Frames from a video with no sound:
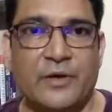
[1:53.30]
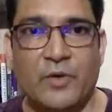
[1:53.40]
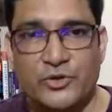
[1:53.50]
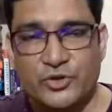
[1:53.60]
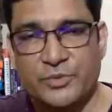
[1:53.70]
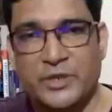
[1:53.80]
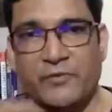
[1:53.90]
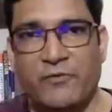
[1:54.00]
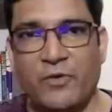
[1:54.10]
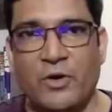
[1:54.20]
Okay,
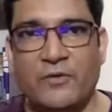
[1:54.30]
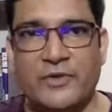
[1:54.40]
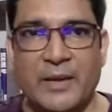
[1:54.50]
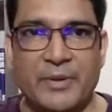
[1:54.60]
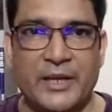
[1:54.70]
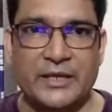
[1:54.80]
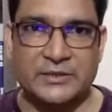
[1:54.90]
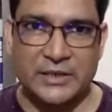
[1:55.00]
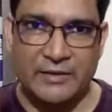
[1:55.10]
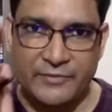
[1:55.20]
what should be the flow
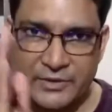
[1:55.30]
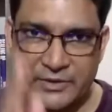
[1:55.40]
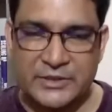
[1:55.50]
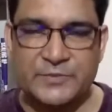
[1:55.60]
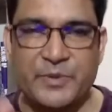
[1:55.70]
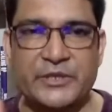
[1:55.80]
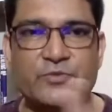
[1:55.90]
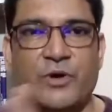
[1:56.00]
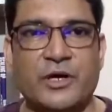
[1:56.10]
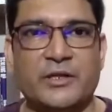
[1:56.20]
of the application after
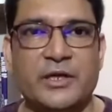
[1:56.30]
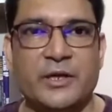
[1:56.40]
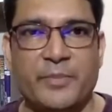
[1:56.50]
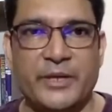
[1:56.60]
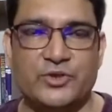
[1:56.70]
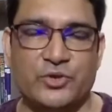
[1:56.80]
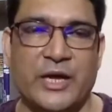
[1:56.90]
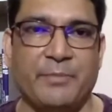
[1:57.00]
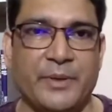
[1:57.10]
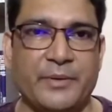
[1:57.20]
this page? What other
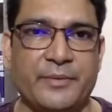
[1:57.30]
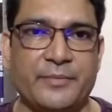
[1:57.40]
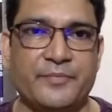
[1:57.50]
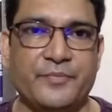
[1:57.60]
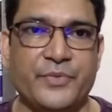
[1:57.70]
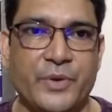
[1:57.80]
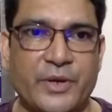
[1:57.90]
page should happen?